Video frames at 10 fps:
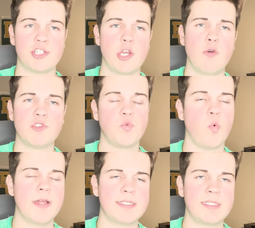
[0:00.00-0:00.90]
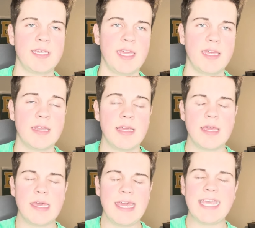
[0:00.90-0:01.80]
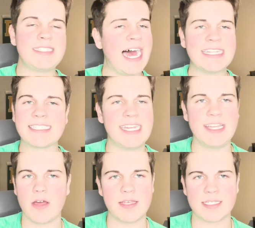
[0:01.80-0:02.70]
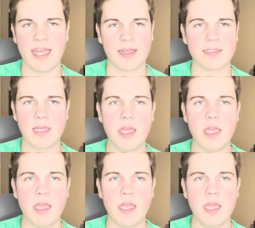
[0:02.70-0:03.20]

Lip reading: shows once again he's not sitting on his hands.